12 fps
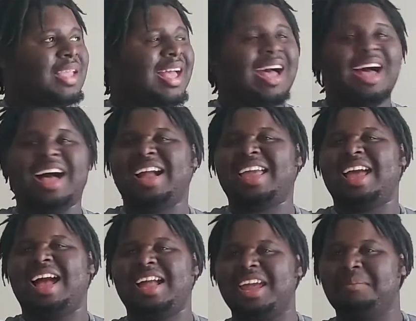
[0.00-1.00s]
I
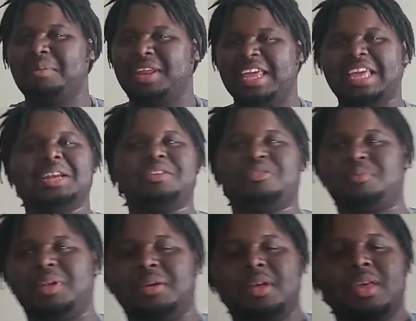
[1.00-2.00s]
can't remember the English
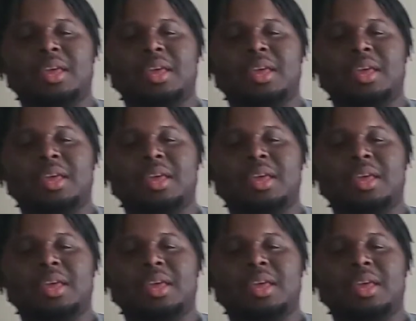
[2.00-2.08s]
book.